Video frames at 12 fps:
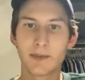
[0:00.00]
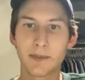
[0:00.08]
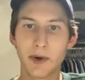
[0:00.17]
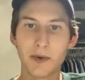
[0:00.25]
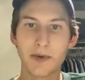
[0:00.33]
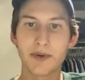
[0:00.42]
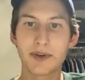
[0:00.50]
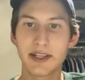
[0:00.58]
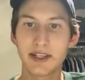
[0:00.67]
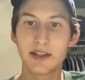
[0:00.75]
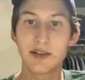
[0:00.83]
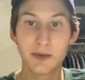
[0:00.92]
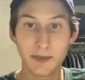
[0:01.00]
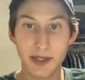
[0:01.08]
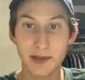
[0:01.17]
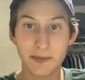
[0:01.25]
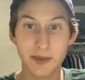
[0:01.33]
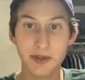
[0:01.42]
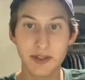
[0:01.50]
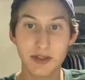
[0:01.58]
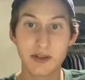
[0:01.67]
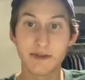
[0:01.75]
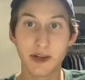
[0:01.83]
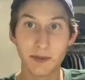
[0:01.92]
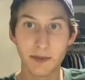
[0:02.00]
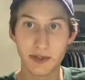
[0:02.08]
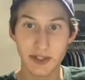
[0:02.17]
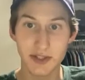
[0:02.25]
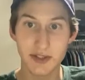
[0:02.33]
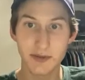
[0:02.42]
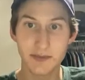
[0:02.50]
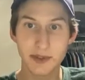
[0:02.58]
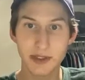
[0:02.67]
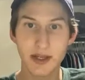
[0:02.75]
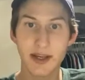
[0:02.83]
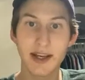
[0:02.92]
Both need human input to develop their systems,